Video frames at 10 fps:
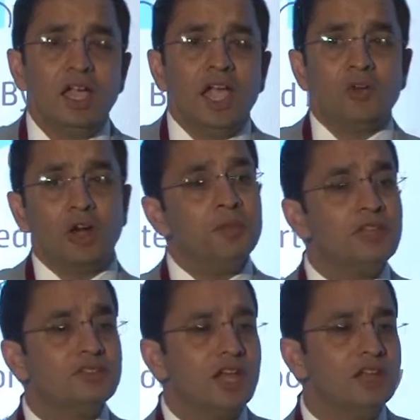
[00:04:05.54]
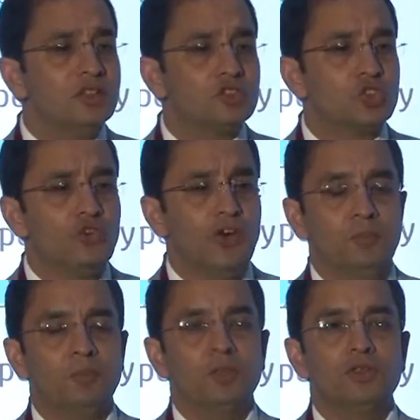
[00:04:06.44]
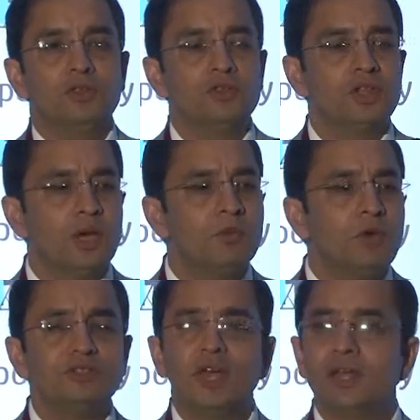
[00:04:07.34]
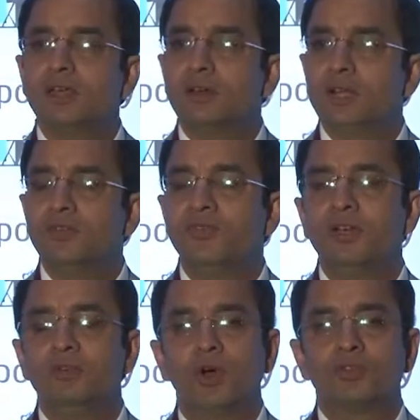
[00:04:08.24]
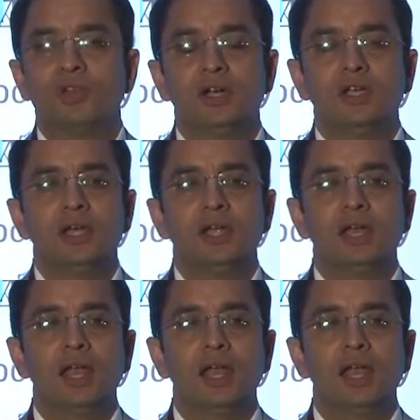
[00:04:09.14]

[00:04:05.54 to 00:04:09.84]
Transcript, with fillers: And what have been the challenges so far? So the number one challenge I really feel was that,